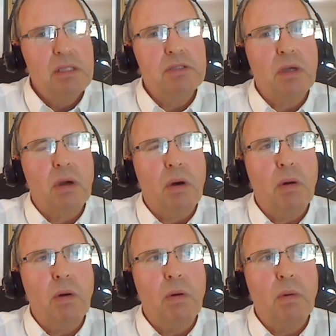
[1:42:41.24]

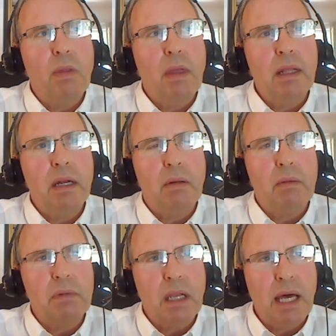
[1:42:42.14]
so, you know,
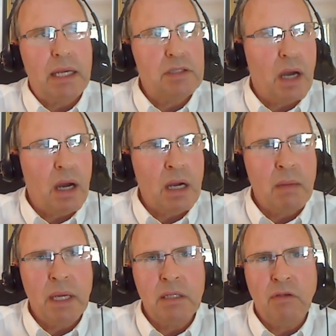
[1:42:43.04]
a lot of talk
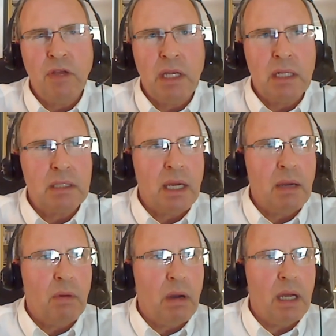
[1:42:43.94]
about defending
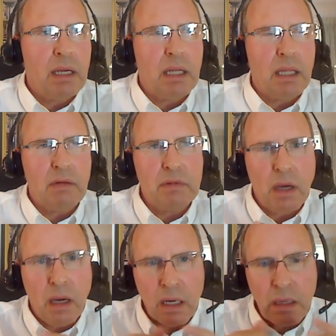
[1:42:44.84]
Taiwan, a lot of
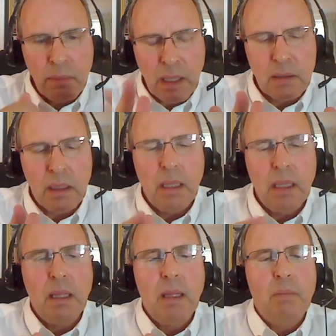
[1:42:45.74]
talk about
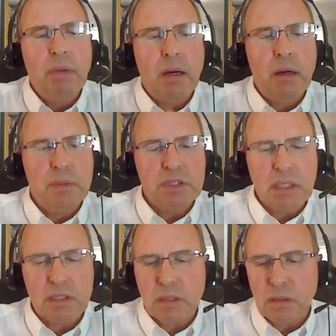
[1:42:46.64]
power
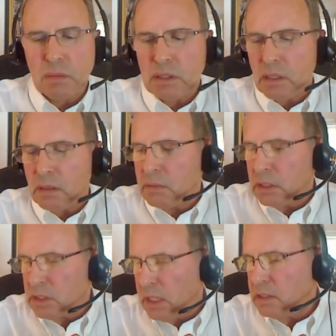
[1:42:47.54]
projection, but the,
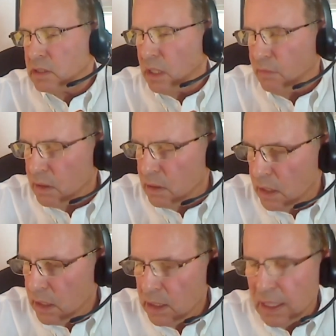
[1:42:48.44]
the Chinese Navy
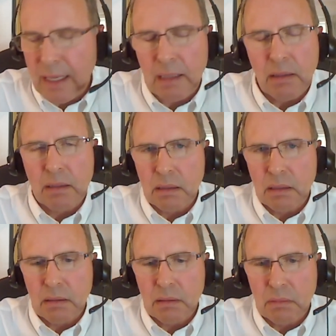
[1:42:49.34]
in that
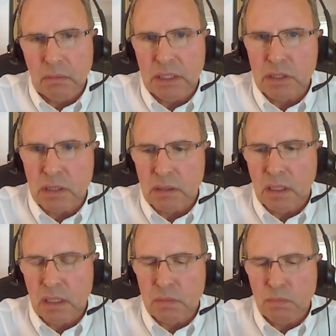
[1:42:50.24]
region
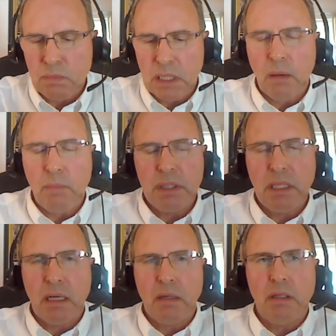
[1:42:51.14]
has become
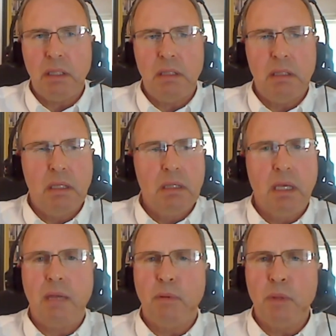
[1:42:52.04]
particularly
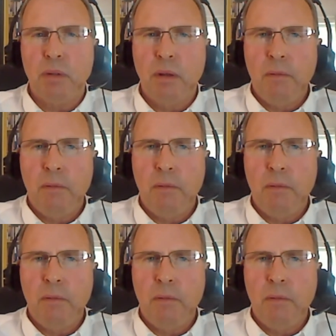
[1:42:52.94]
capable.